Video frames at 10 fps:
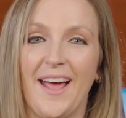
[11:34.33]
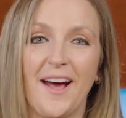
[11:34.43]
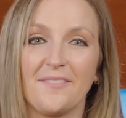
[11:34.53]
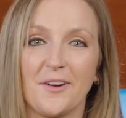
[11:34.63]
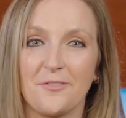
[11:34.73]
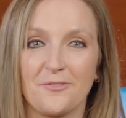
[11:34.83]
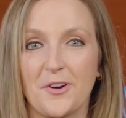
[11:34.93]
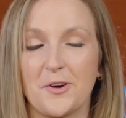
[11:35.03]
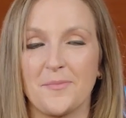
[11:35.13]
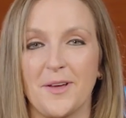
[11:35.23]
have a
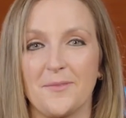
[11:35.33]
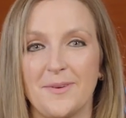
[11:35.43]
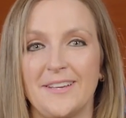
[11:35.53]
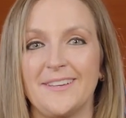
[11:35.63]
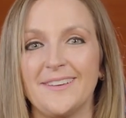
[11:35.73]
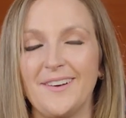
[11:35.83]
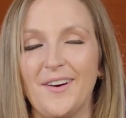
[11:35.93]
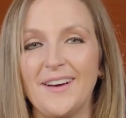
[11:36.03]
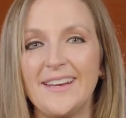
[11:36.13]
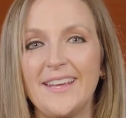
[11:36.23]
firm opinion
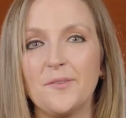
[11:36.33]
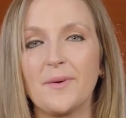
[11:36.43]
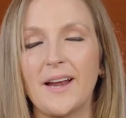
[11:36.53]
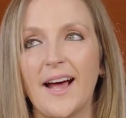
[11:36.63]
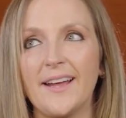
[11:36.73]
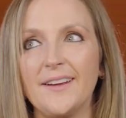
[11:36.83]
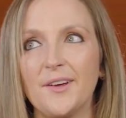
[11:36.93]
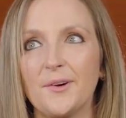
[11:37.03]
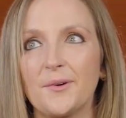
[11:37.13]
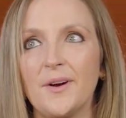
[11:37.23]
on it, but I
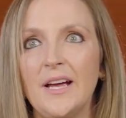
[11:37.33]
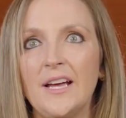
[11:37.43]
know